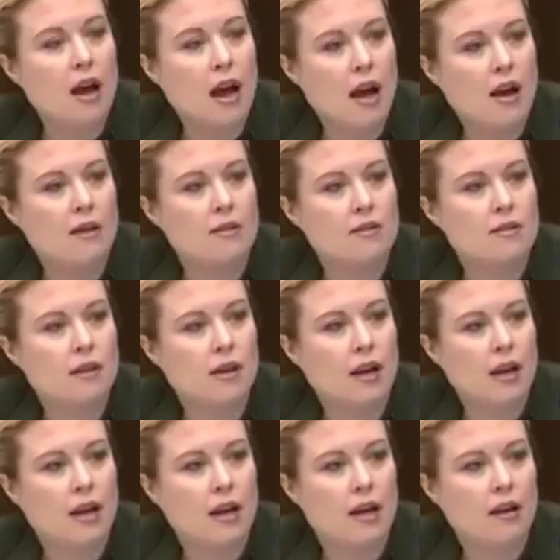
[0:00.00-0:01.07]
as
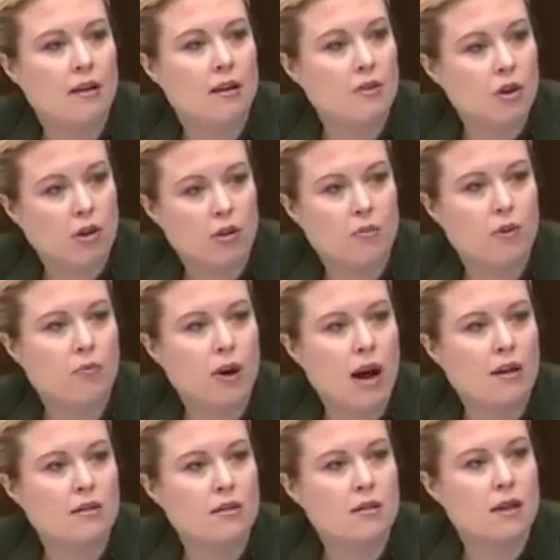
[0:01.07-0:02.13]
an intolerable
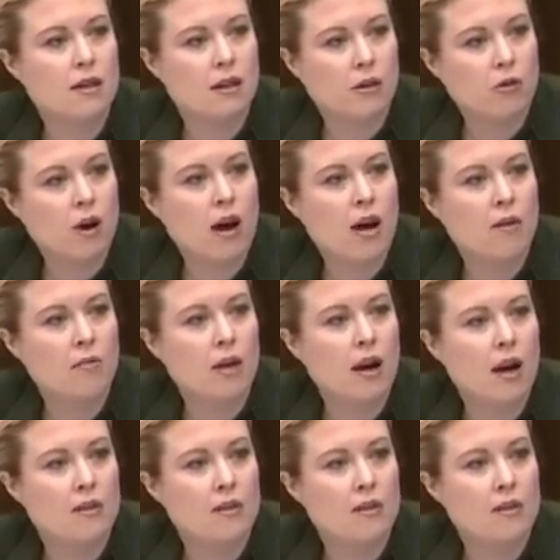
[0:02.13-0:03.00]
practice and a crime